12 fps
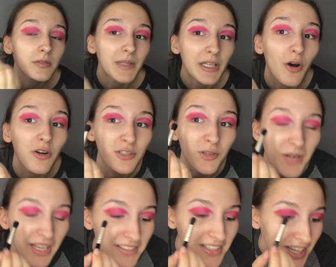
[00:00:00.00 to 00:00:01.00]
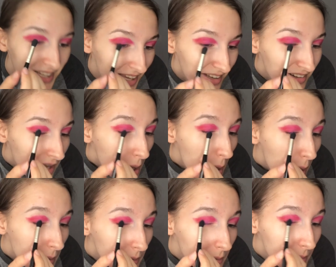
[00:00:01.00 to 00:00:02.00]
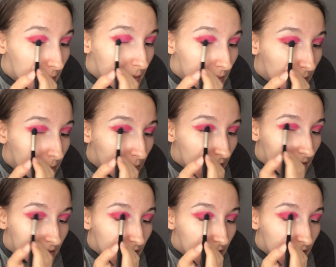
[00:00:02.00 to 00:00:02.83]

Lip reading: my gosh, sorry, I did it again. So I'm gonna put this